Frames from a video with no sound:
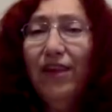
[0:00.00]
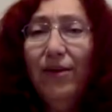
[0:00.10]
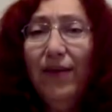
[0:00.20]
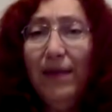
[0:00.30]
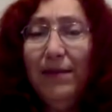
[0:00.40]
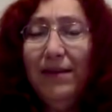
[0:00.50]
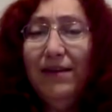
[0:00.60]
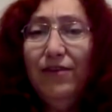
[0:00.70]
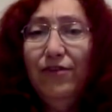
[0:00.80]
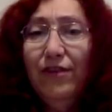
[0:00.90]
Tale game they
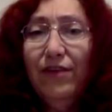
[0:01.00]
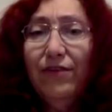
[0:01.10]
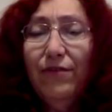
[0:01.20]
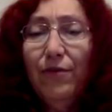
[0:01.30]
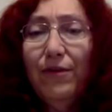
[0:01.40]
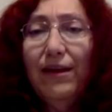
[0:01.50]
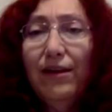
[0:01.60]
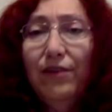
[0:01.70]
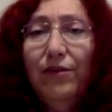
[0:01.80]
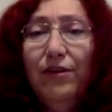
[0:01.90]
did in two thousand four. They
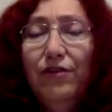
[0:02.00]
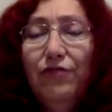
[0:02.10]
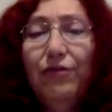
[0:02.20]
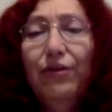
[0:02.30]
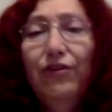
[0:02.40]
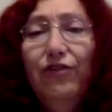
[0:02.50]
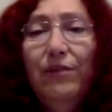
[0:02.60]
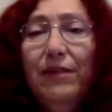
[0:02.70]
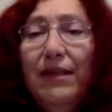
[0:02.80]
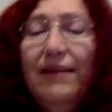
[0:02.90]
included the trilogy,
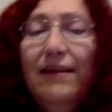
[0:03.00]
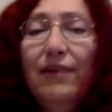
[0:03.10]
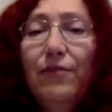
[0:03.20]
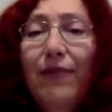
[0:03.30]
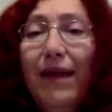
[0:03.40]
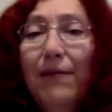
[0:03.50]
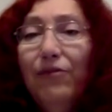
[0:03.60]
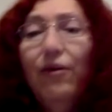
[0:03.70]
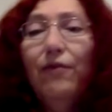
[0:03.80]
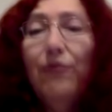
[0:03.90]
but they did it through
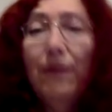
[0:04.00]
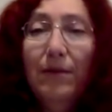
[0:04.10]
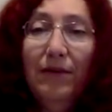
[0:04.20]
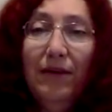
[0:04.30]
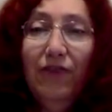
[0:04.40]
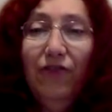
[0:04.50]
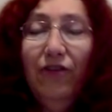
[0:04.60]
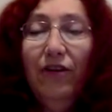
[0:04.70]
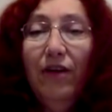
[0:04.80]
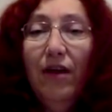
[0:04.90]
software emulation.